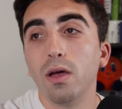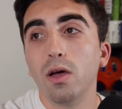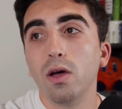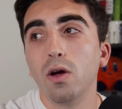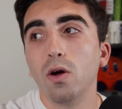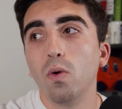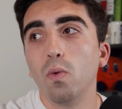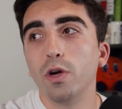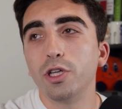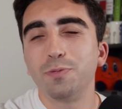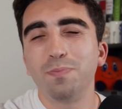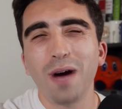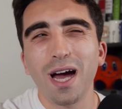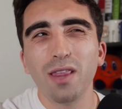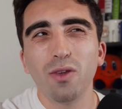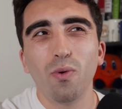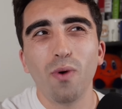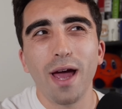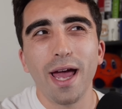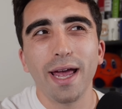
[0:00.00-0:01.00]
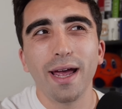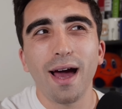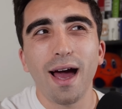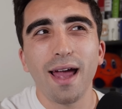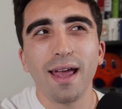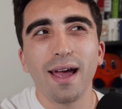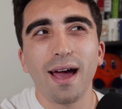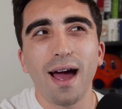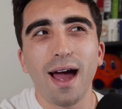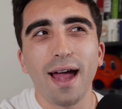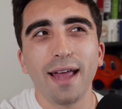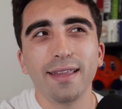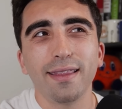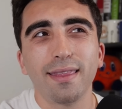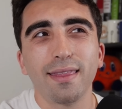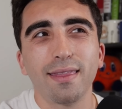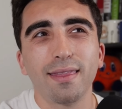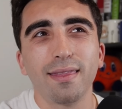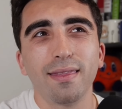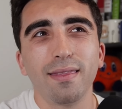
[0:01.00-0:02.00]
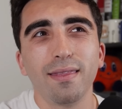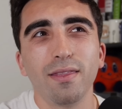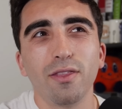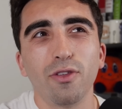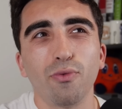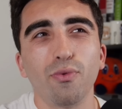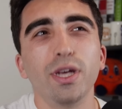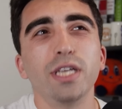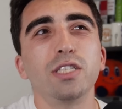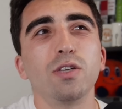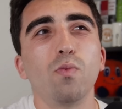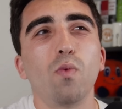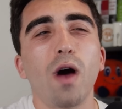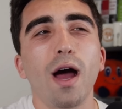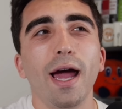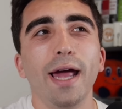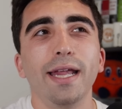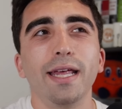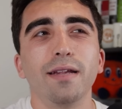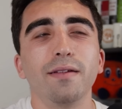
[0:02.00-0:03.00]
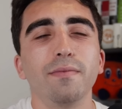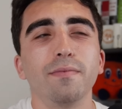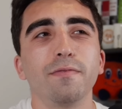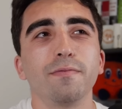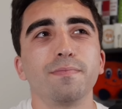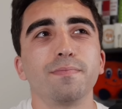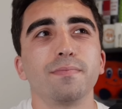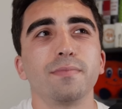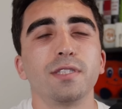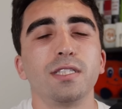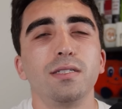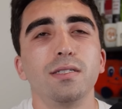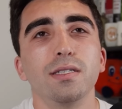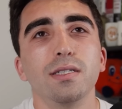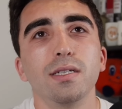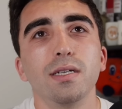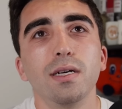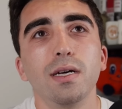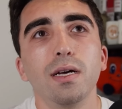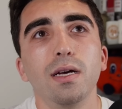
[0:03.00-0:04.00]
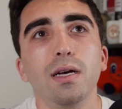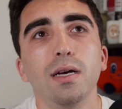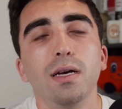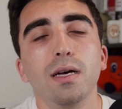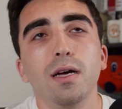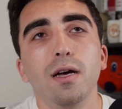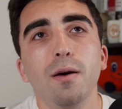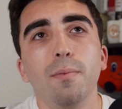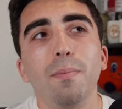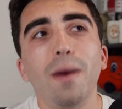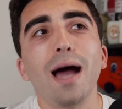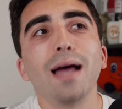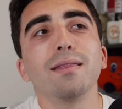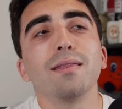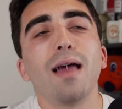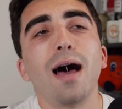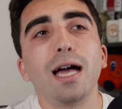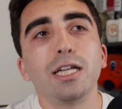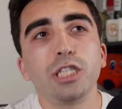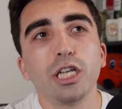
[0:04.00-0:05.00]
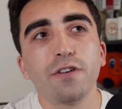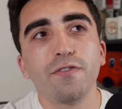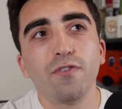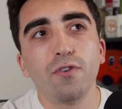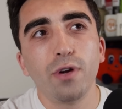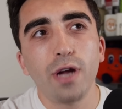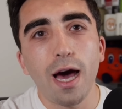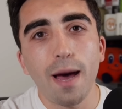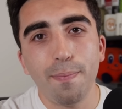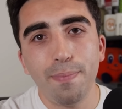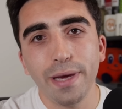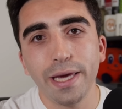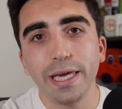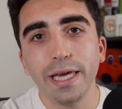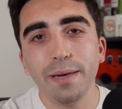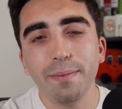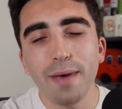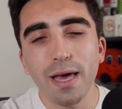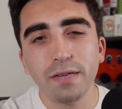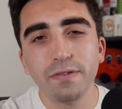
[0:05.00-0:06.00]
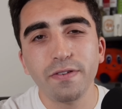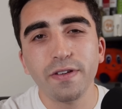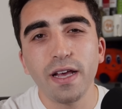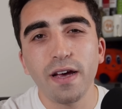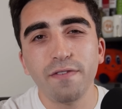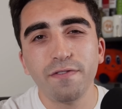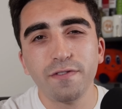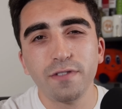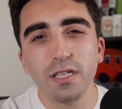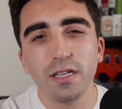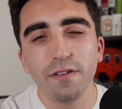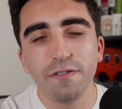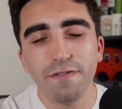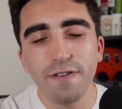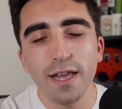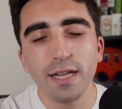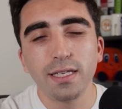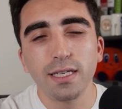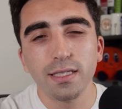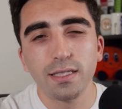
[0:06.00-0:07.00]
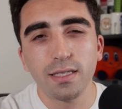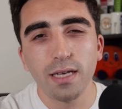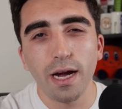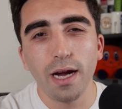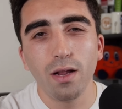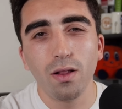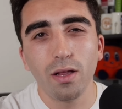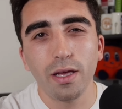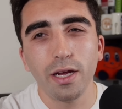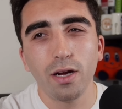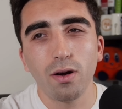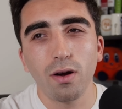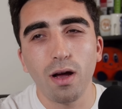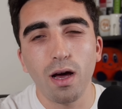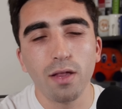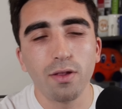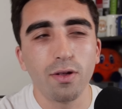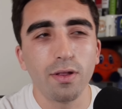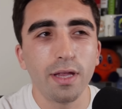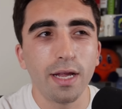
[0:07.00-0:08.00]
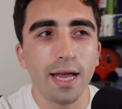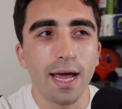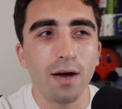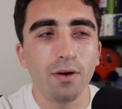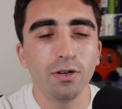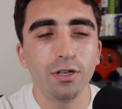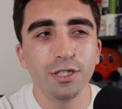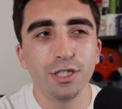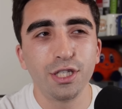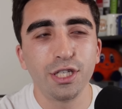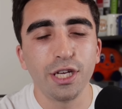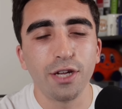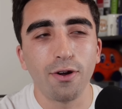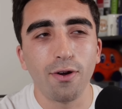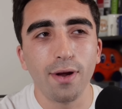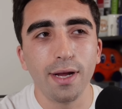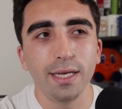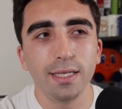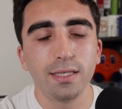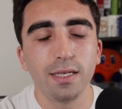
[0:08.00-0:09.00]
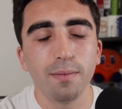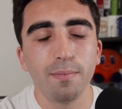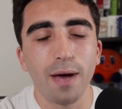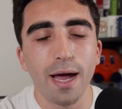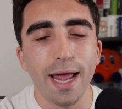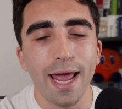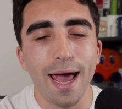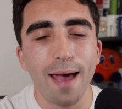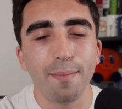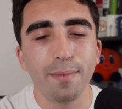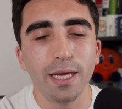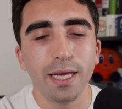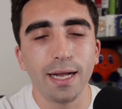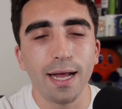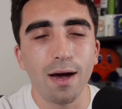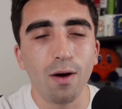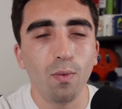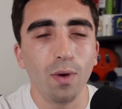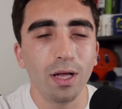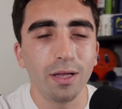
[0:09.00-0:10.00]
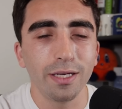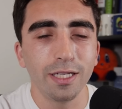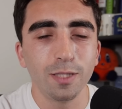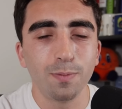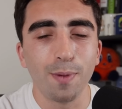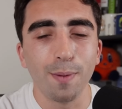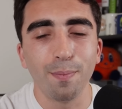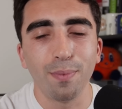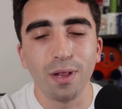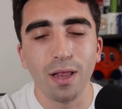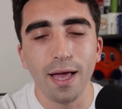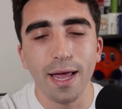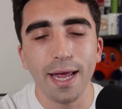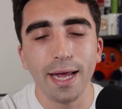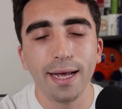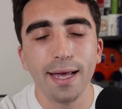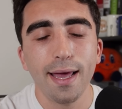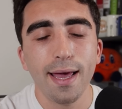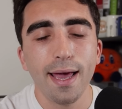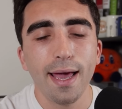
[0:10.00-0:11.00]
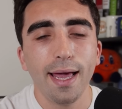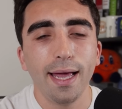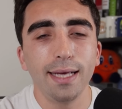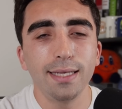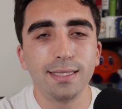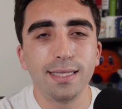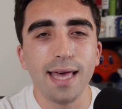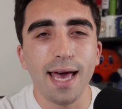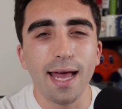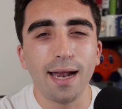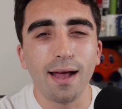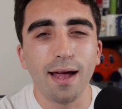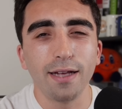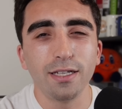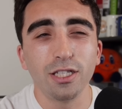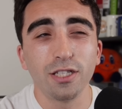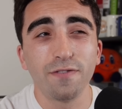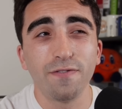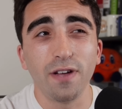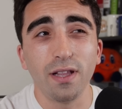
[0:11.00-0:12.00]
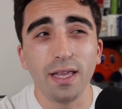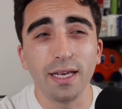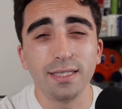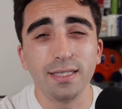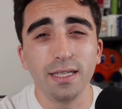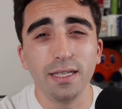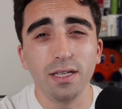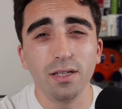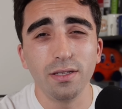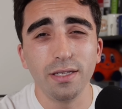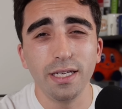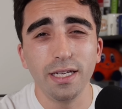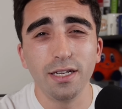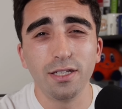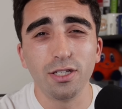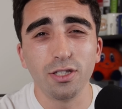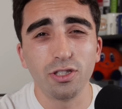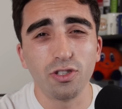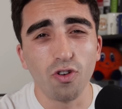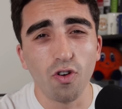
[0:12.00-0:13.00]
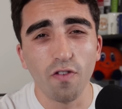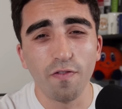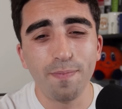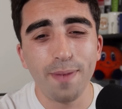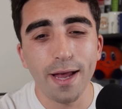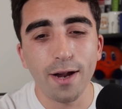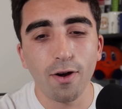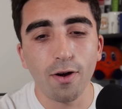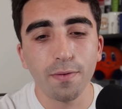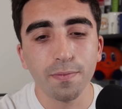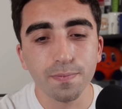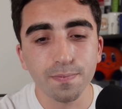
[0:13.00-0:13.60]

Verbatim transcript: Which, by the way, I, I the reason why I didn't... My logic for not picking Medvedev to defend his title here, other than how good Sinner is in Miami and how well he's been playing, is that I just felt like Daniil needed to serve better.